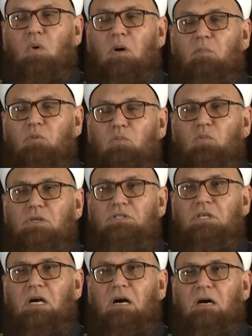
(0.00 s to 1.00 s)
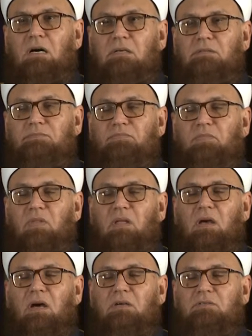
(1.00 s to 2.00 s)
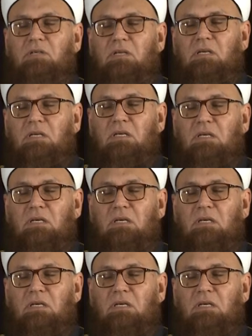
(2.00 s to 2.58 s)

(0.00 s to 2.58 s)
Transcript: upon which I actually